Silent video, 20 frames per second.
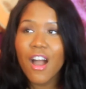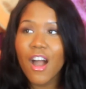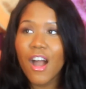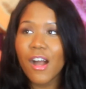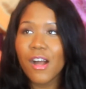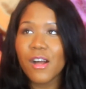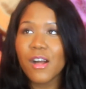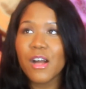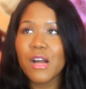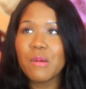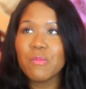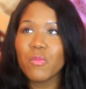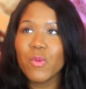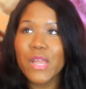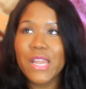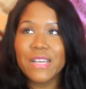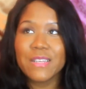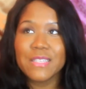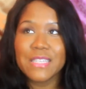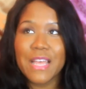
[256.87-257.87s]

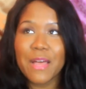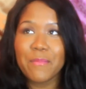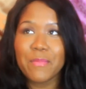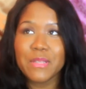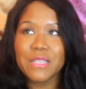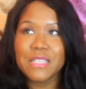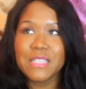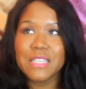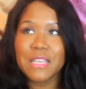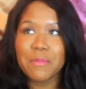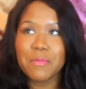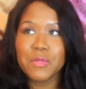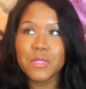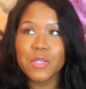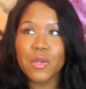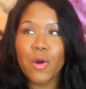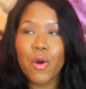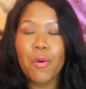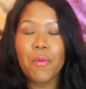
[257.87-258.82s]
What else happened this episode?